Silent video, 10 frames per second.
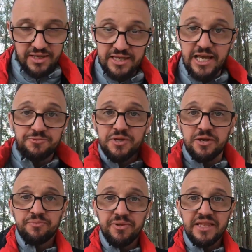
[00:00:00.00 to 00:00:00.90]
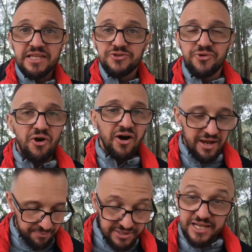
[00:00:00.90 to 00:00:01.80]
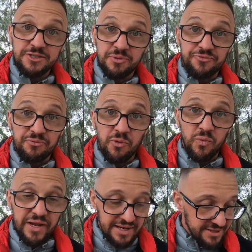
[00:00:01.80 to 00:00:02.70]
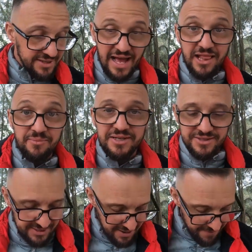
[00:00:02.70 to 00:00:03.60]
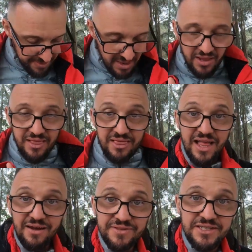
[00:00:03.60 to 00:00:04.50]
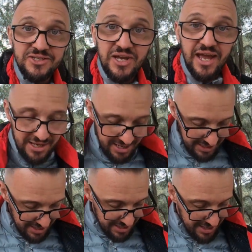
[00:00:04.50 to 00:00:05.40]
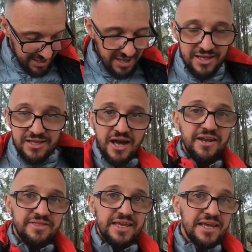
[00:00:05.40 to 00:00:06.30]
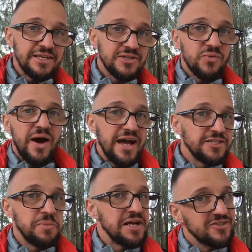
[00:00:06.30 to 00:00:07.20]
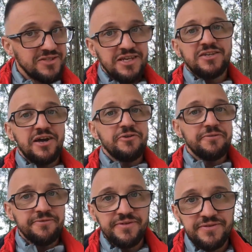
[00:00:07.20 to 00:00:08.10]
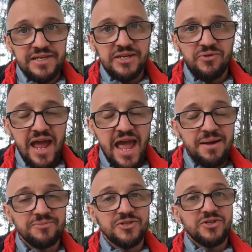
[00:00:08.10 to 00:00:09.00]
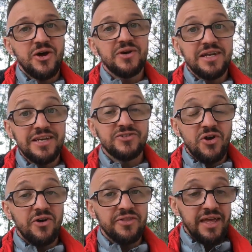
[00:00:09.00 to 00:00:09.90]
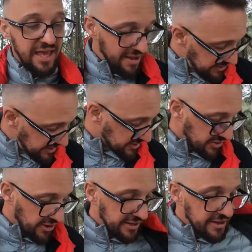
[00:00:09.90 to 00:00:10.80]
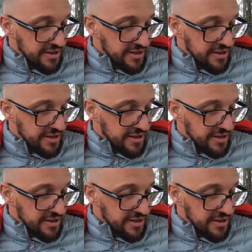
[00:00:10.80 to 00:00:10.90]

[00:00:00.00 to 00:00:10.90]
keeps me completely dry, protects me from the wind, the elements. Love this jacket. The only thing is it weighs about 650 grams, so it is on the heavier side.